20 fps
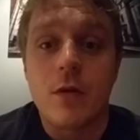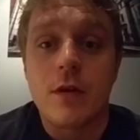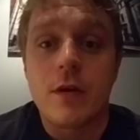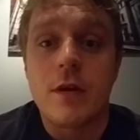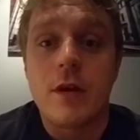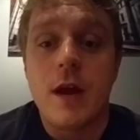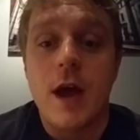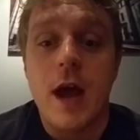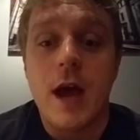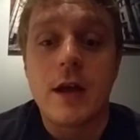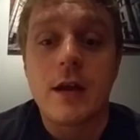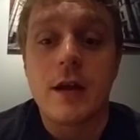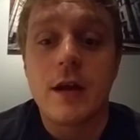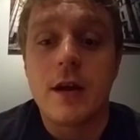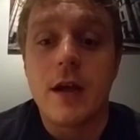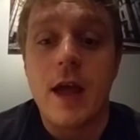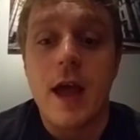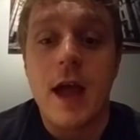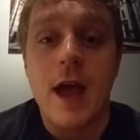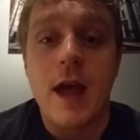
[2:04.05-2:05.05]
not going
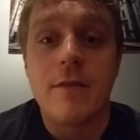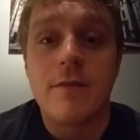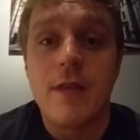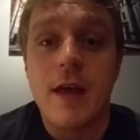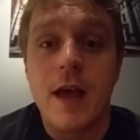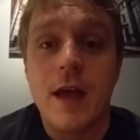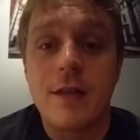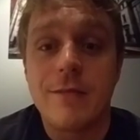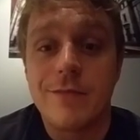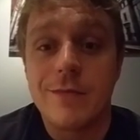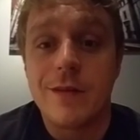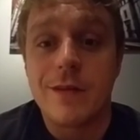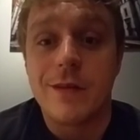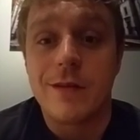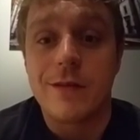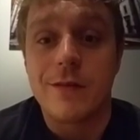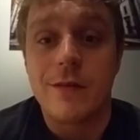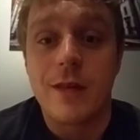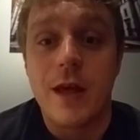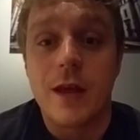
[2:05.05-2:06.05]
to have that,
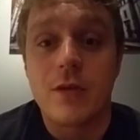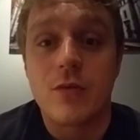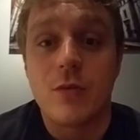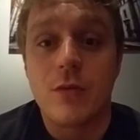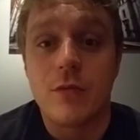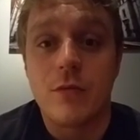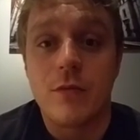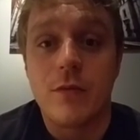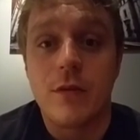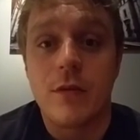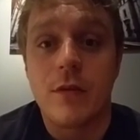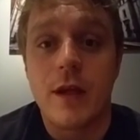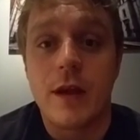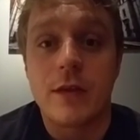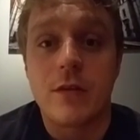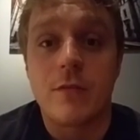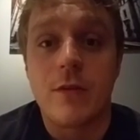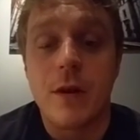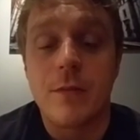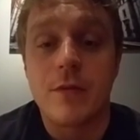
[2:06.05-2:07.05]
the actual
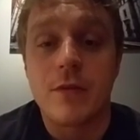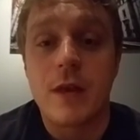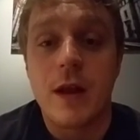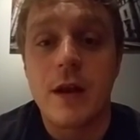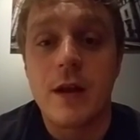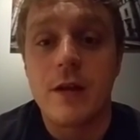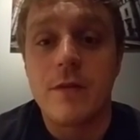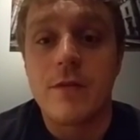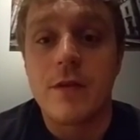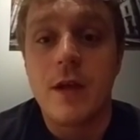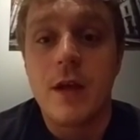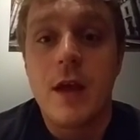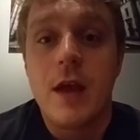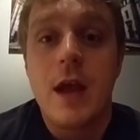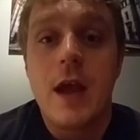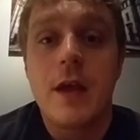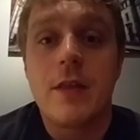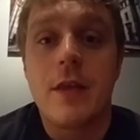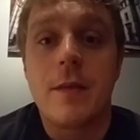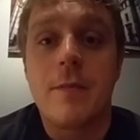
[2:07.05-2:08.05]
elected representatives,
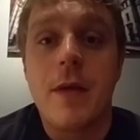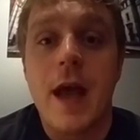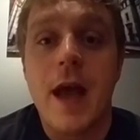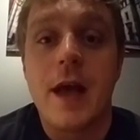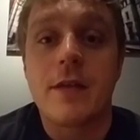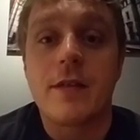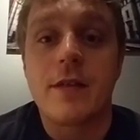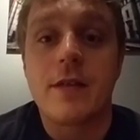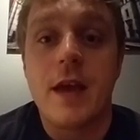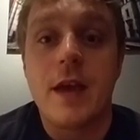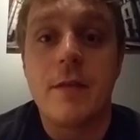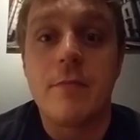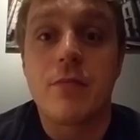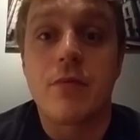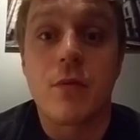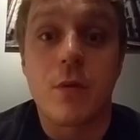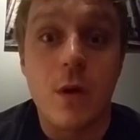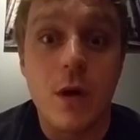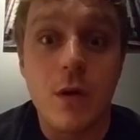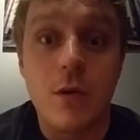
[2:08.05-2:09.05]
and they passed a
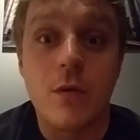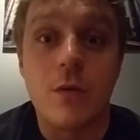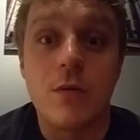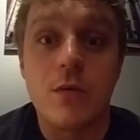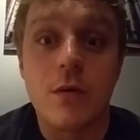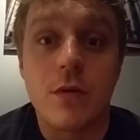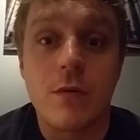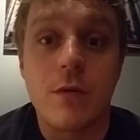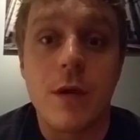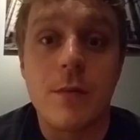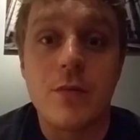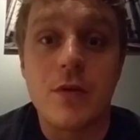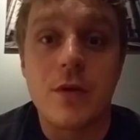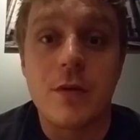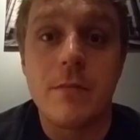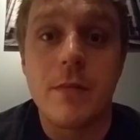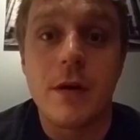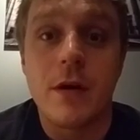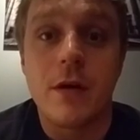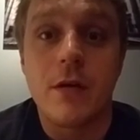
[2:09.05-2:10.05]

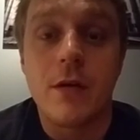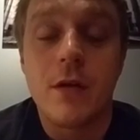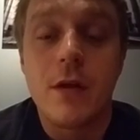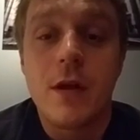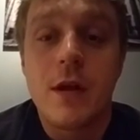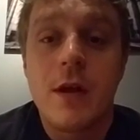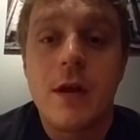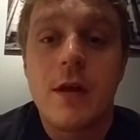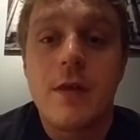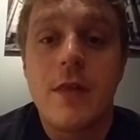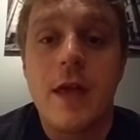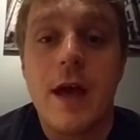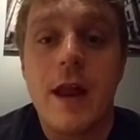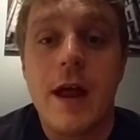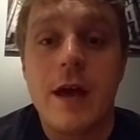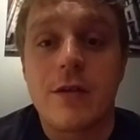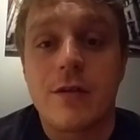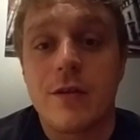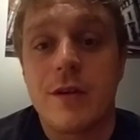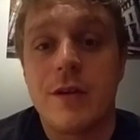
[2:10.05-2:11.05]
pro-corruption bill that
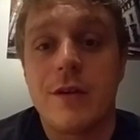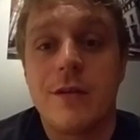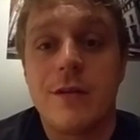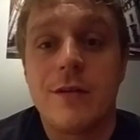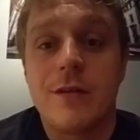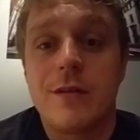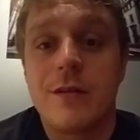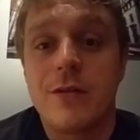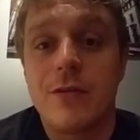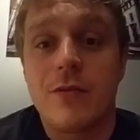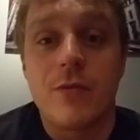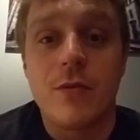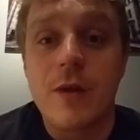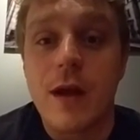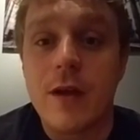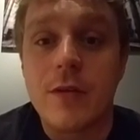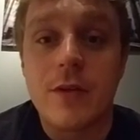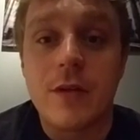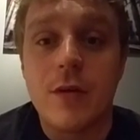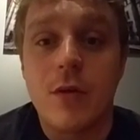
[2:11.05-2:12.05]
actually threw
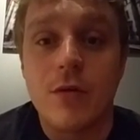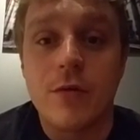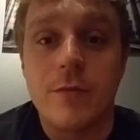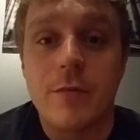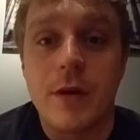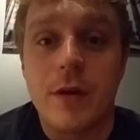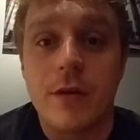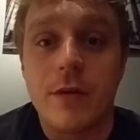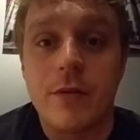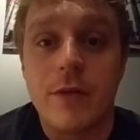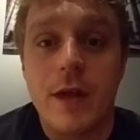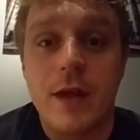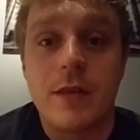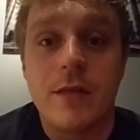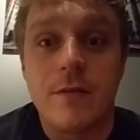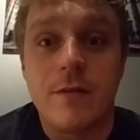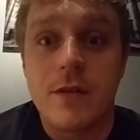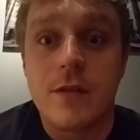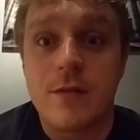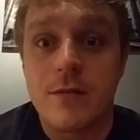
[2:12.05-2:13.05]
out the old bill that
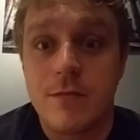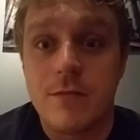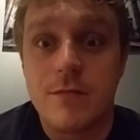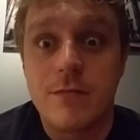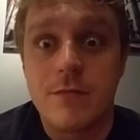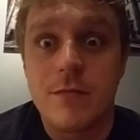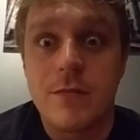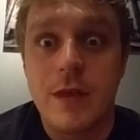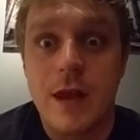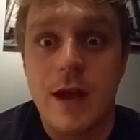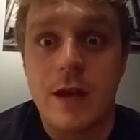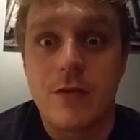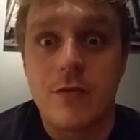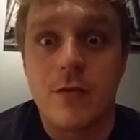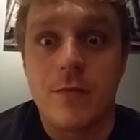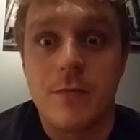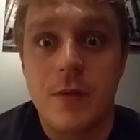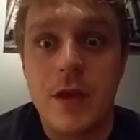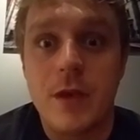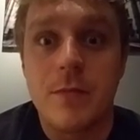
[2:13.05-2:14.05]
the
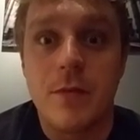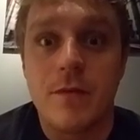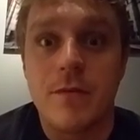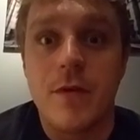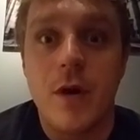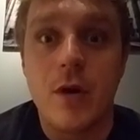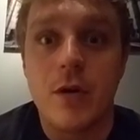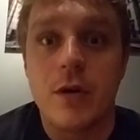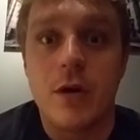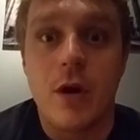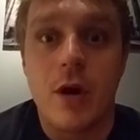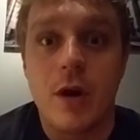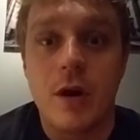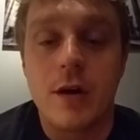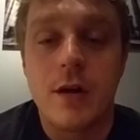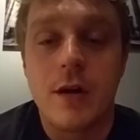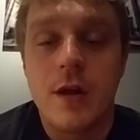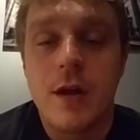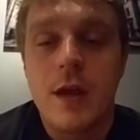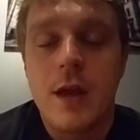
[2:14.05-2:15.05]
actual people voted on,
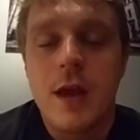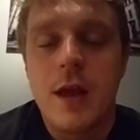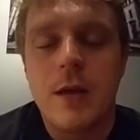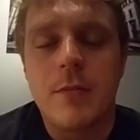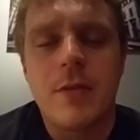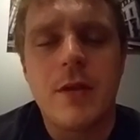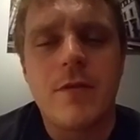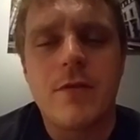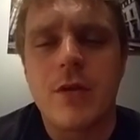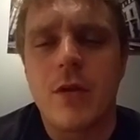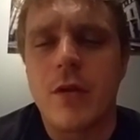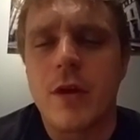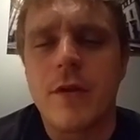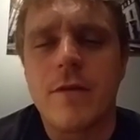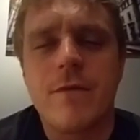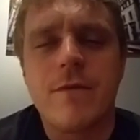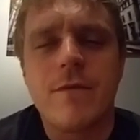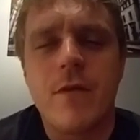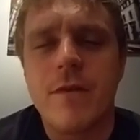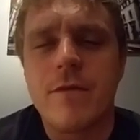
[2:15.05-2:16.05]
and I believe it was only a
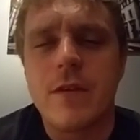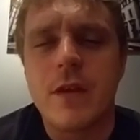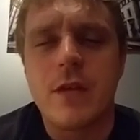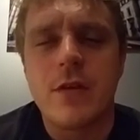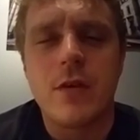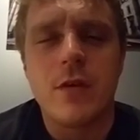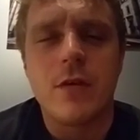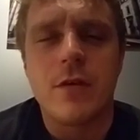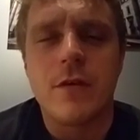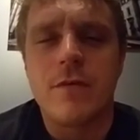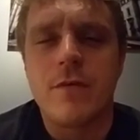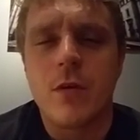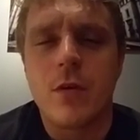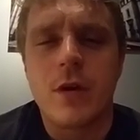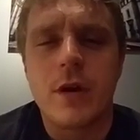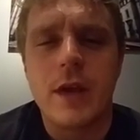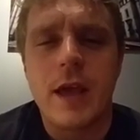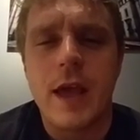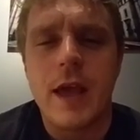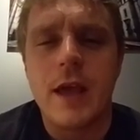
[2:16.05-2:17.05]
52 to
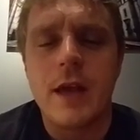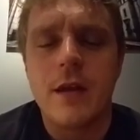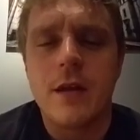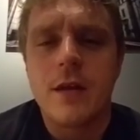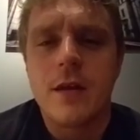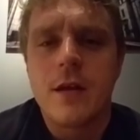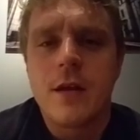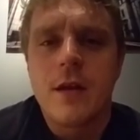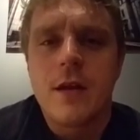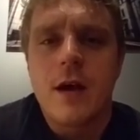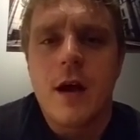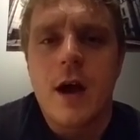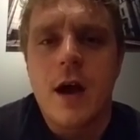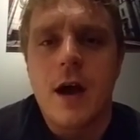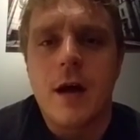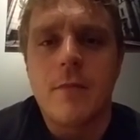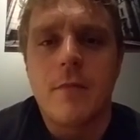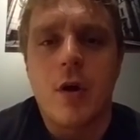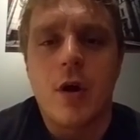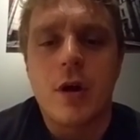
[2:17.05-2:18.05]
48
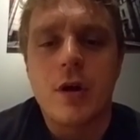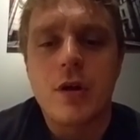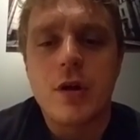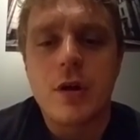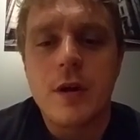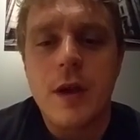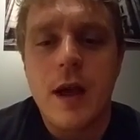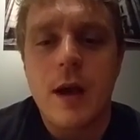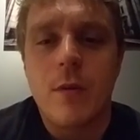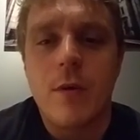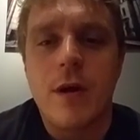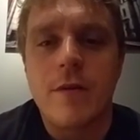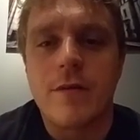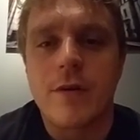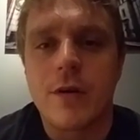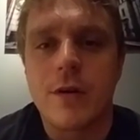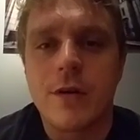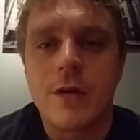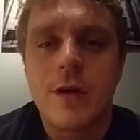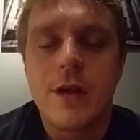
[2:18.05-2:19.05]
margin.
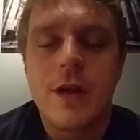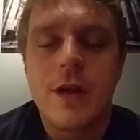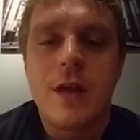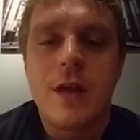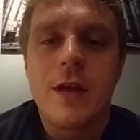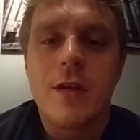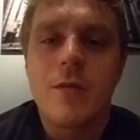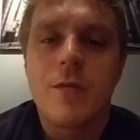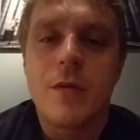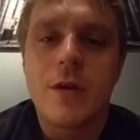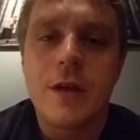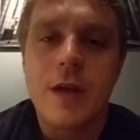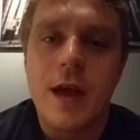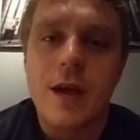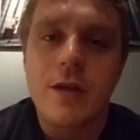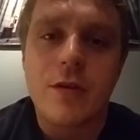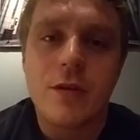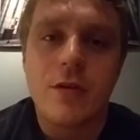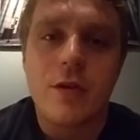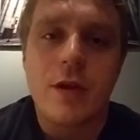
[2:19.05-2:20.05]
However, when you
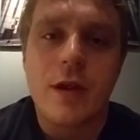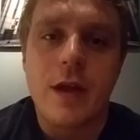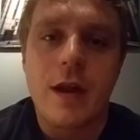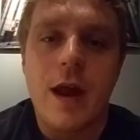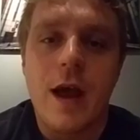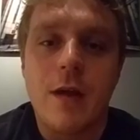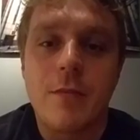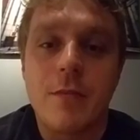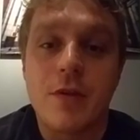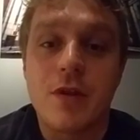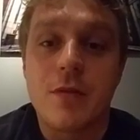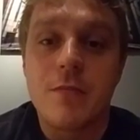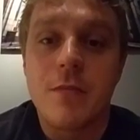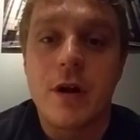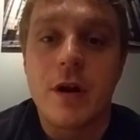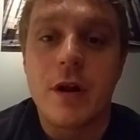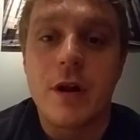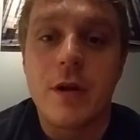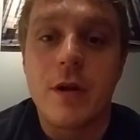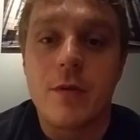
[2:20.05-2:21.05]
actually look at how much
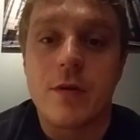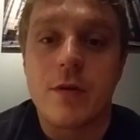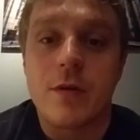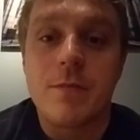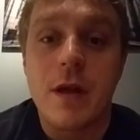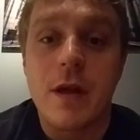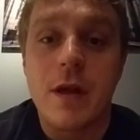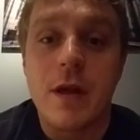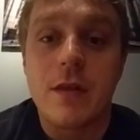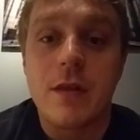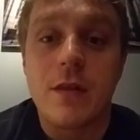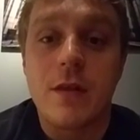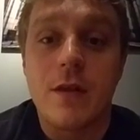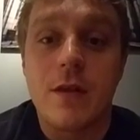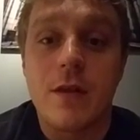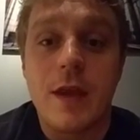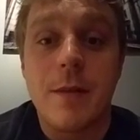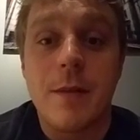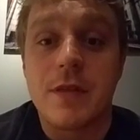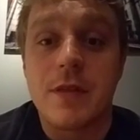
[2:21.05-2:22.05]
money was spent on the
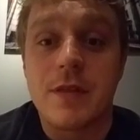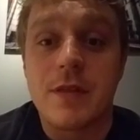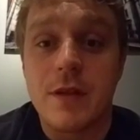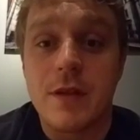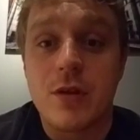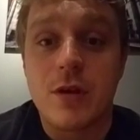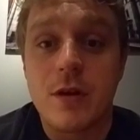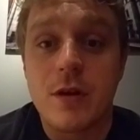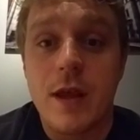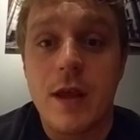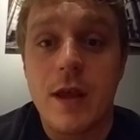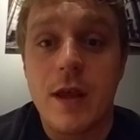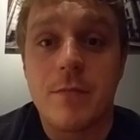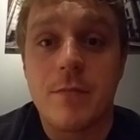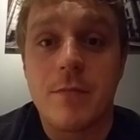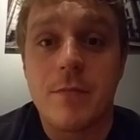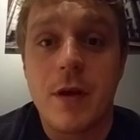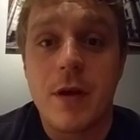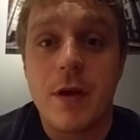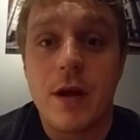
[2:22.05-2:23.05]
opposition as compared
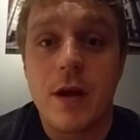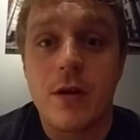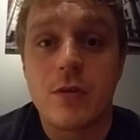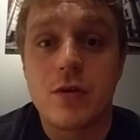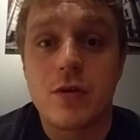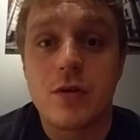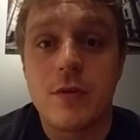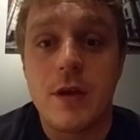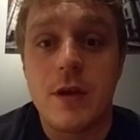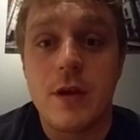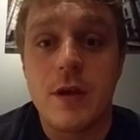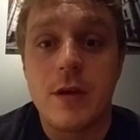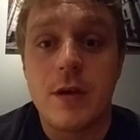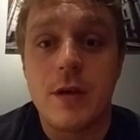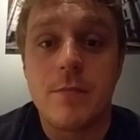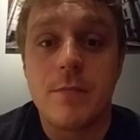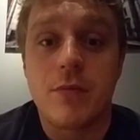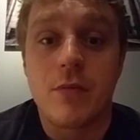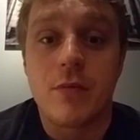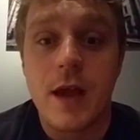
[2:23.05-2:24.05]
to the
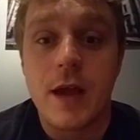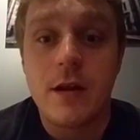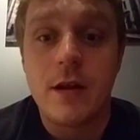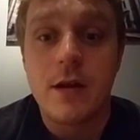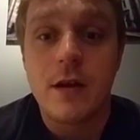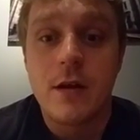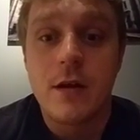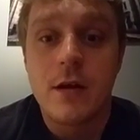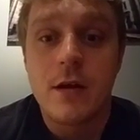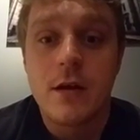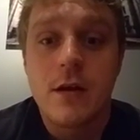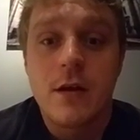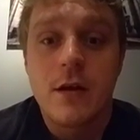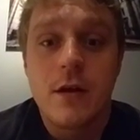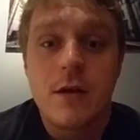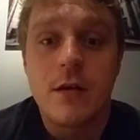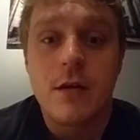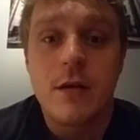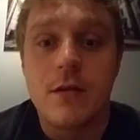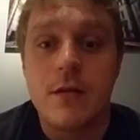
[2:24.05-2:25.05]
pro side,
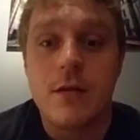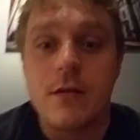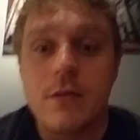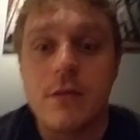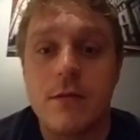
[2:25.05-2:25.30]
it